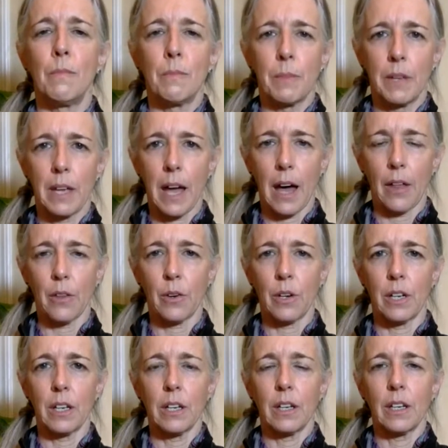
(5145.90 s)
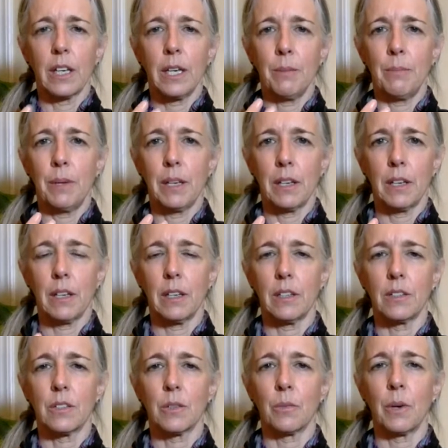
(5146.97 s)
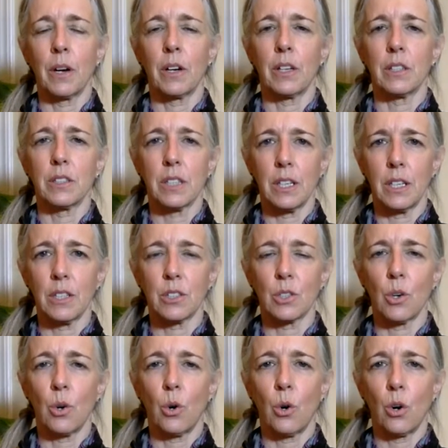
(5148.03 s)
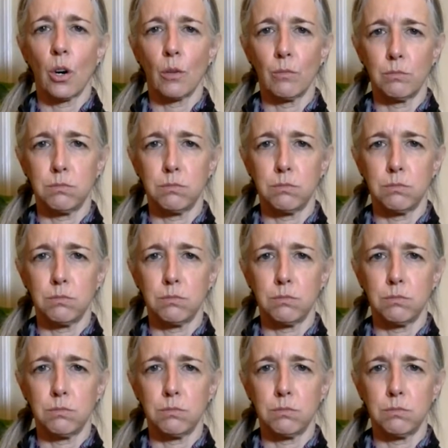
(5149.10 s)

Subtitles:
gathering, keeping its awareness in its core.